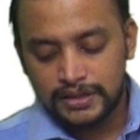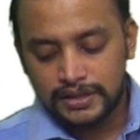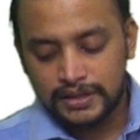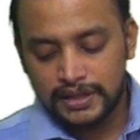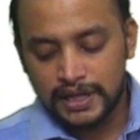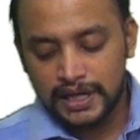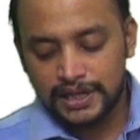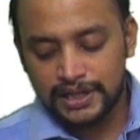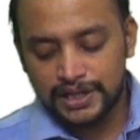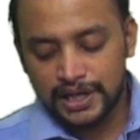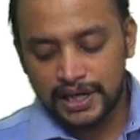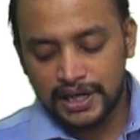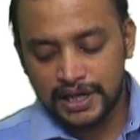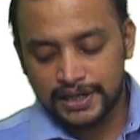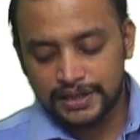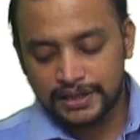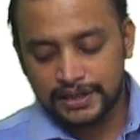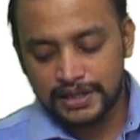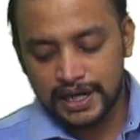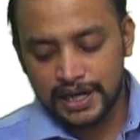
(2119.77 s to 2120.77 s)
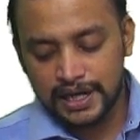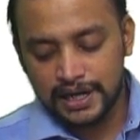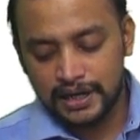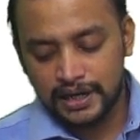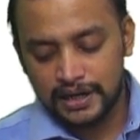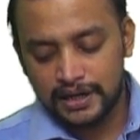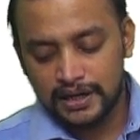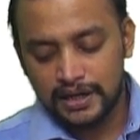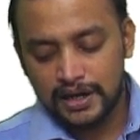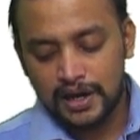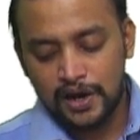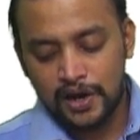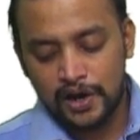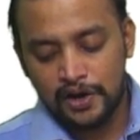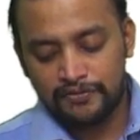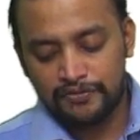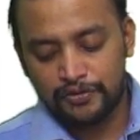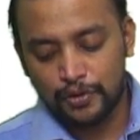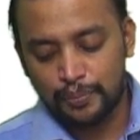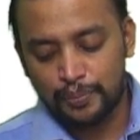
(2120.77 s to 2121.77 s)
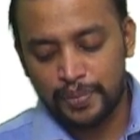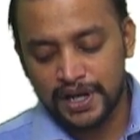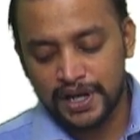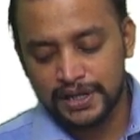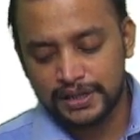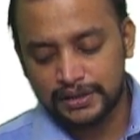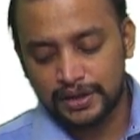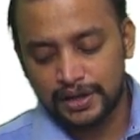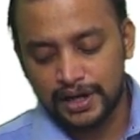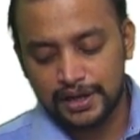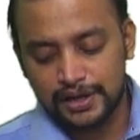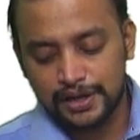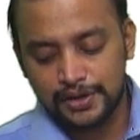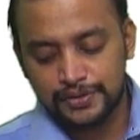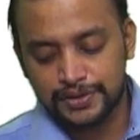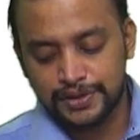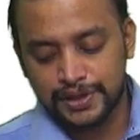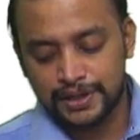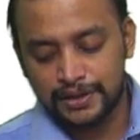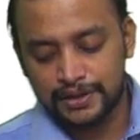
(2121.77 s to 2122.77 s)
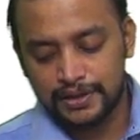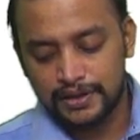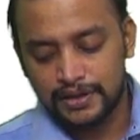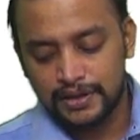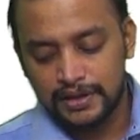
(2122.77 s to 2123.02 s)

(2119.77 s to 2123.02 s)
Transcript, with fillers: CGST of rupees 3000